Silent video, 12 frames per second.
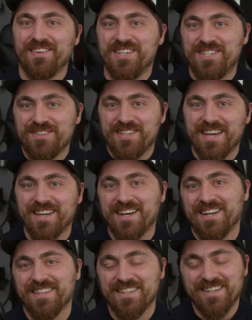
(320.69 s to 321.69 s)
every shoot day,
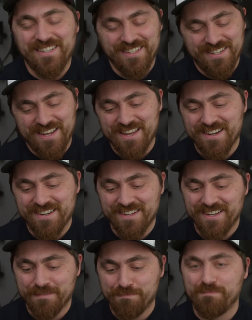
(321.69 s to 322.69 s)
kind of thing,
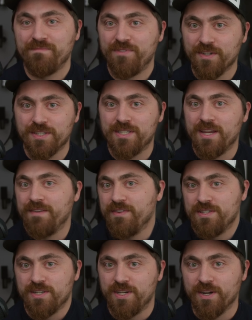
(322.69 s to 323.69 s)
and feel safe
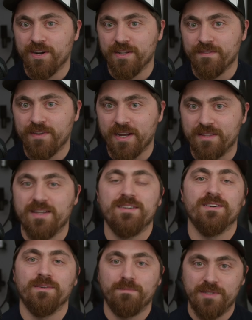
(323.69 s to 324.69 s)
and secure in the fact that
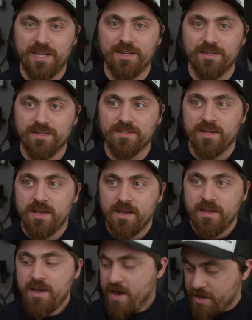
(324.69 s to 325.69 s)
your data is.
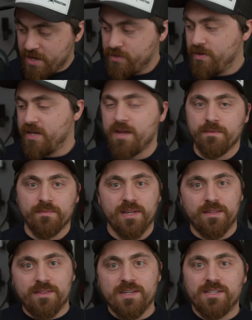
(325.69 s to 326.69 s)
And that's what, again,
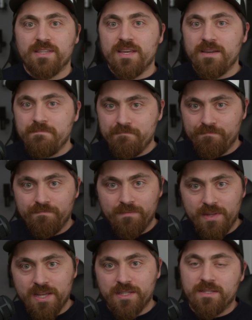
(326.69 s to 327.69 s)
like this thing
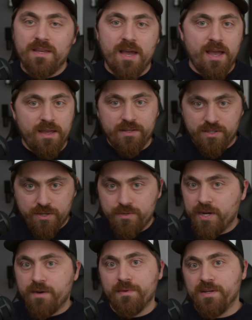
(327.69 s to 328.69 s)
is it's 2
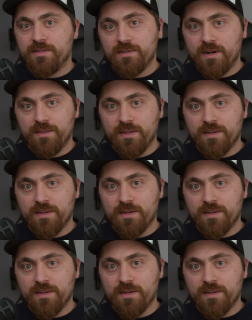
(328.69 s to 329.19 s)
terabytes on